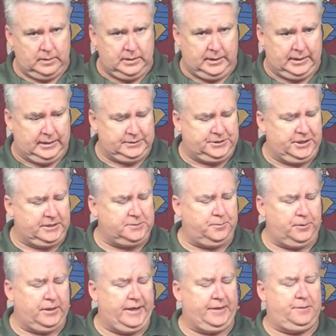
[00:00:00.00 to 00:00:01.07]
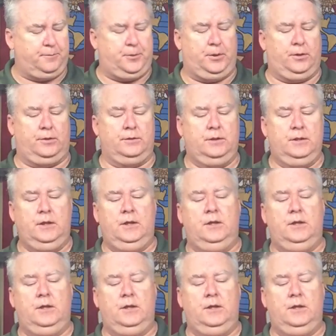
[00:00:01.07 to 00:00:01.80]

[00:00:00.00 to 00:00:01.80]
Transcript: adjustable length of pull,